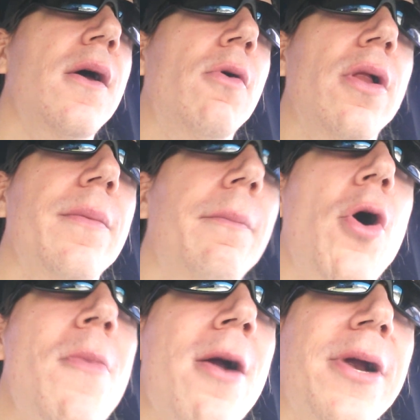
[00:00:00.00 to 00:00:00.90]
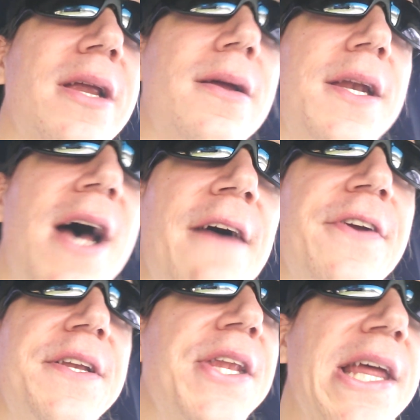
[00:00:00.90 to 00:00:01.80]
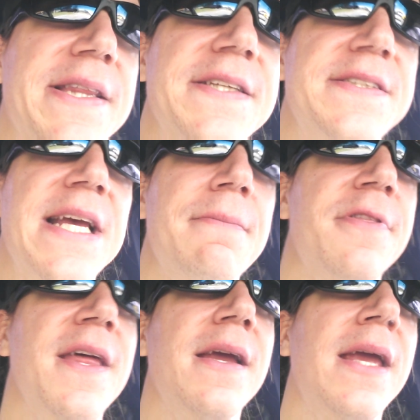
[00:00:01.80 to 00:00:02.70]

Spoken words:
Well, Muammar Gaddafi did like the same thing.